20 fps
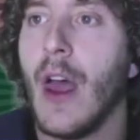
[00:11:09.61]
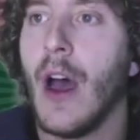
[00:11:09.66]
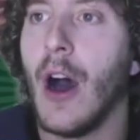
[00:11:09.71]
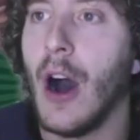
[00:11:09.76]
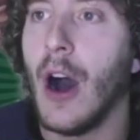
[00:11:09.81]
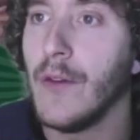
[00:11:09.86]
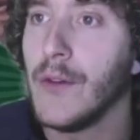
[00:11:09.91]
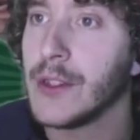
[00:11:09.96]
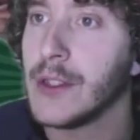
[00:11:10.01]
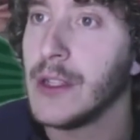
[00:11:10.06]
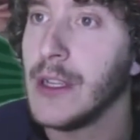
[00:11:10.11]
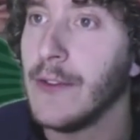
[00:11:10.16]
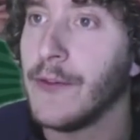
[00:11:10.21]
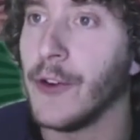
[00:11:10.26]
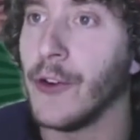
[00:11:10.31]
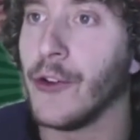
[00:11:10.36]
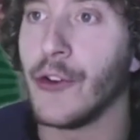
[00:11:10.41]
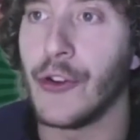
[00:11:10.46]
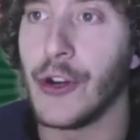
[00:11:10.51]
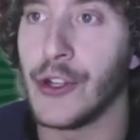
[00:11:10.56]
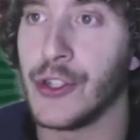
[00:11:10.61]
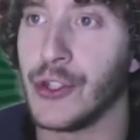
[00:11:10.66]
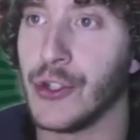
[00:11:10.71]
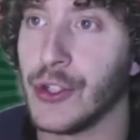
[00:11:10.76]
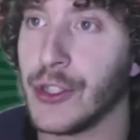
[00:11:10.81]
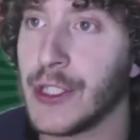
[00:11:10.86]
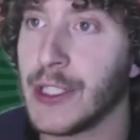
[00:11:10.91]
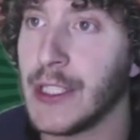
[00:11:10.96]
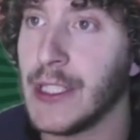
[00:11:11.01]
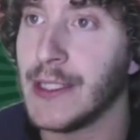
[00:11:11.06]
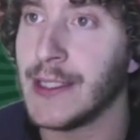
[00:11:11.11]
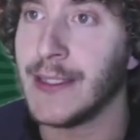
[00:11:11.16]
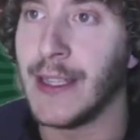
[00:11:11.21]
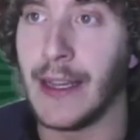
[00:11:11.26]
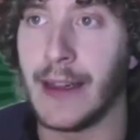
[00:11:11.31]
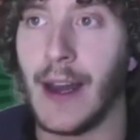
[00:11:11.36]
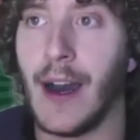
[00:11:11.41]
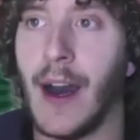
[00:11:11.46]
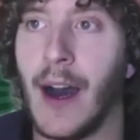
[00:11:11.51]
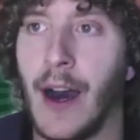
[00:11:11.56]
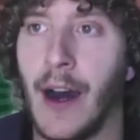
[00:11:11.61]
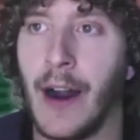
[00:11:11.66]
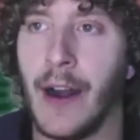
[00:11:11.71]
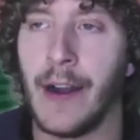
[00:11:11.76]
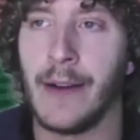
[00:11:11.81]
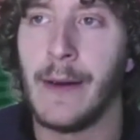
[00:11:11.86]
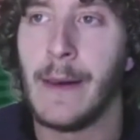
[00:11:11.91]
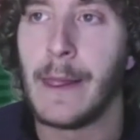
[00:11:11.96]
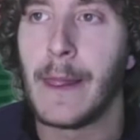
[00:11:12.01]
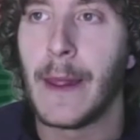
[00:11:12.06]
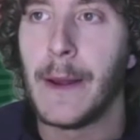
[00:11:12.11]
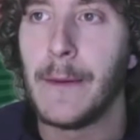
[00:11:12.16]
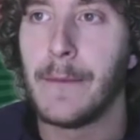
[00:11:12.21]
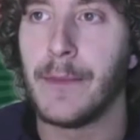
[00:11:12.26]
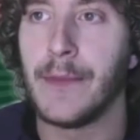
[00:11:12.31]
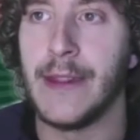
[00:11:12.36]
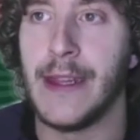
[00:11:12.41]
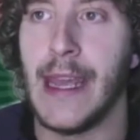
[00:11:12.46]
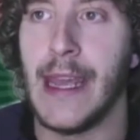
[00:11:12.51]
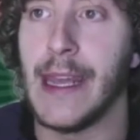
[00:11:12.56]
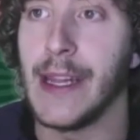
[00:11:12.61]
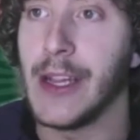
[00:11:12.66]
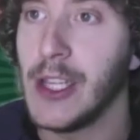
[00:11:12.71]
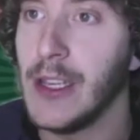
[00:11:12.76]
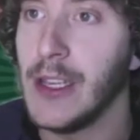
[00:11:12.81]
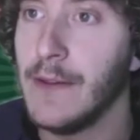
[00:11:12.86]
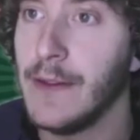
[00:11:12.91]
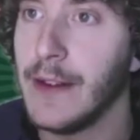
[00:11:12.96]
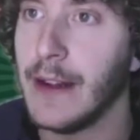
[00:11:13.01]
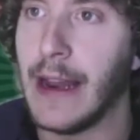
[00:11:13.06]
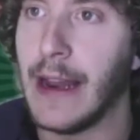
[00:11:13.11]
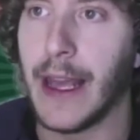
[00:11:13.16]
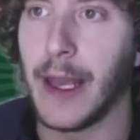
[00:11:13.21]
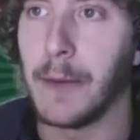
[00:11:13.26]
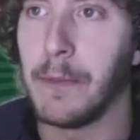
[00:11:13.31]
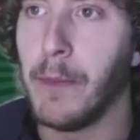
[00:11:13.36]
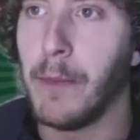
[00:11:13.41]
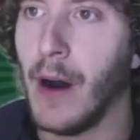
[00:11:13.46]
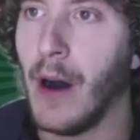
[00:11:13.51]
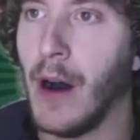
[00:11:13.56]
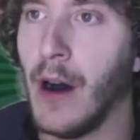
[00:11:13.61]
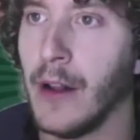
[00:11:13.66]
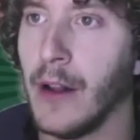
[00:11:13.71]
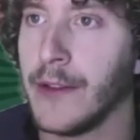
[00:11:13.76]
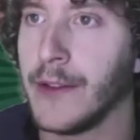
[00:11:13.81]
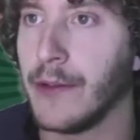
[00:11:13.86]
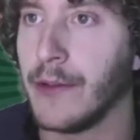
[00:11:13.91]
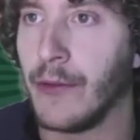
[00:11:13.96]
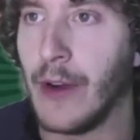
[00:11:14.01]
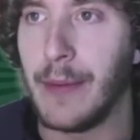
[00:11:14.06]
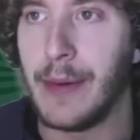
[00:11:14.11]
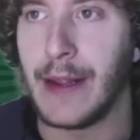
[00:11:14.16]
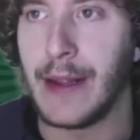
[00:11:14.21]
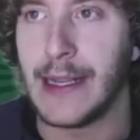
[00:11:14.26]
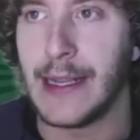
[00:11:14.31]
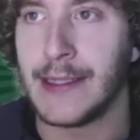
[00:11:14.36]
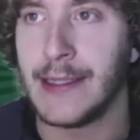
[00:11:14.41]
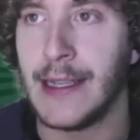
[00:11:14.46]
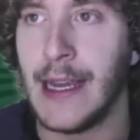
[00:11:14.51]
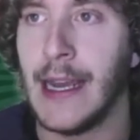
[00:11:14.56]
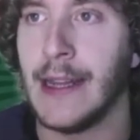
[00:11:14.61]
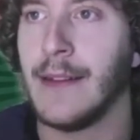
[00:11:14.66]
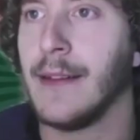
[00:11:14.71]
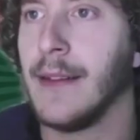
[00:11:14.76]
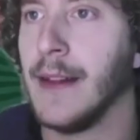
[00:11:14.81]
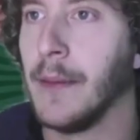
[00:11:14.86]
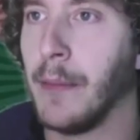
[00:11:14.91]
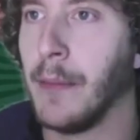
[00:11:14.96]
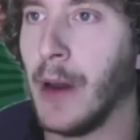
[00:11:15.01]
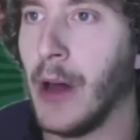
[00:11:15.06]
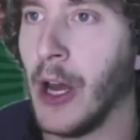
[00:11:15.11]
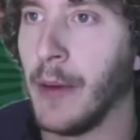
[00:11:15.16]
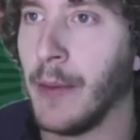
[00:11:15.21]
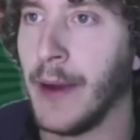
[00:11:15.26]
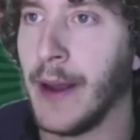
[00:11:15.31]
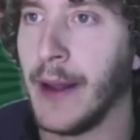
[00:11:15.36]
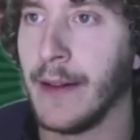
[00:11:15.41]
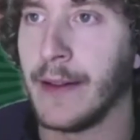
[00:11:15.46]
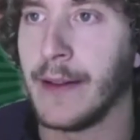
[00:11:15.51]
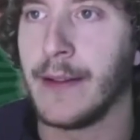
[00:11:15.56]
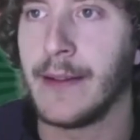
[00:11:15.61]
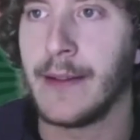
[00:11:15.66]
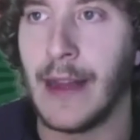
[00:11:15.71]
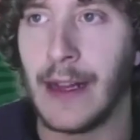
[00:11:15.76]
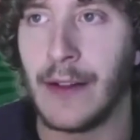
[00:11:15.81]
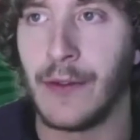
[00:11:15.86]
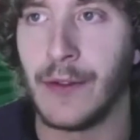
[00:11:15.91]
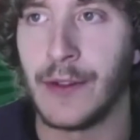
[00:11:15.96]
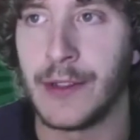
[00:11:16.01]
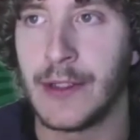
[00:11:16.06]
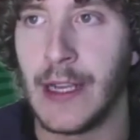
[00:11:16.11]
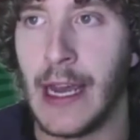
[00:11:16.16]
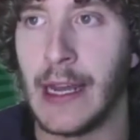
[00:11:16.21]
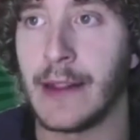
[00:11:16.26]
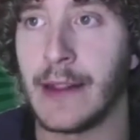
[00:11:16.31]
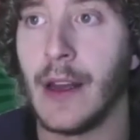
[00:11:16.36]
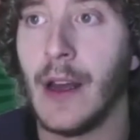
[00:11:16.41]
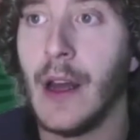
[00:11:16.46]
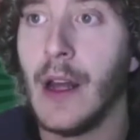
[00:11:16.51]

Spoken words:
Obviously, for resources that are native, like pods, replica set, deployment, stateful set,